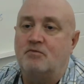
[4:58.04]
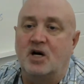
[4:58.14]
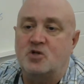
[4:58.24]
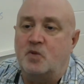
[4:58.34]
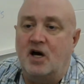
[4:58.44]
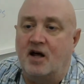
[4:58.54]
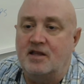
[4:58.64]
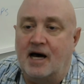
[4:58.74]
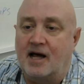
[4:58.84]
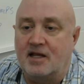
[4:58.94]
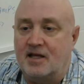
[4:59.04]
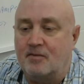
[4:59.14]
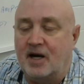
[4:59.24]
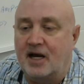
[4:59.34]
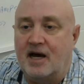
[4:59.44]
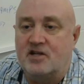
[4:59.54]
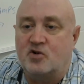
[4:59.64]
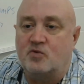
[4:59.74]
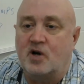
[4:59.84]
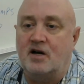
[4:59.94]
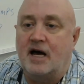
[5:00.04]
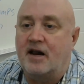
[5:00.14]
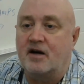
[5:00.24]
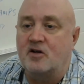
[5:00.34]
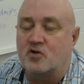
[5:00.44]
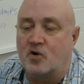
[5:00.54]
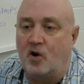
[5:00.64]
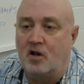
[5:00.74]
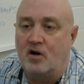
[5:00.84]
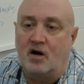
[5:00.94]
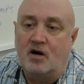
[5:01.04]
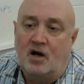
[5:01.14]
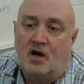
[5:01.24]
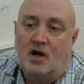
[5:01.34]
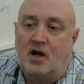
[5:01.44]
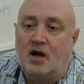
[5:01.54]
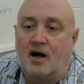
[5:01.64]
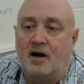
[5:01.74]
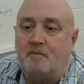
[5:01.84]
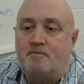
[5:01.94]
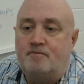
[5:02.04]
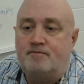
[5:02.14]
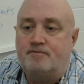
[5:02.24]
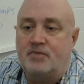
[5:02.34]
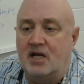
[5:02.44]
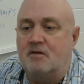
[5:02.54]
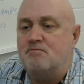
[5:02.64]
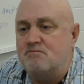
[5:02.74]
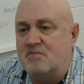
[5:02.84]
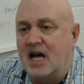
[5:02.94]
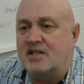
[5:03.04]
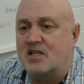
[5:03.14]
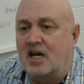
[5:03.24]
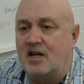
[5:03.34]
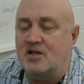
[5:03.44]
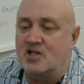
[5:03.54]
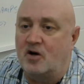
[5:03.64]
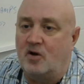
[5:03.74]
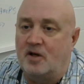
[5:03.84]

Much beyond that, I think my guys are running out of control, or But that's kind of generally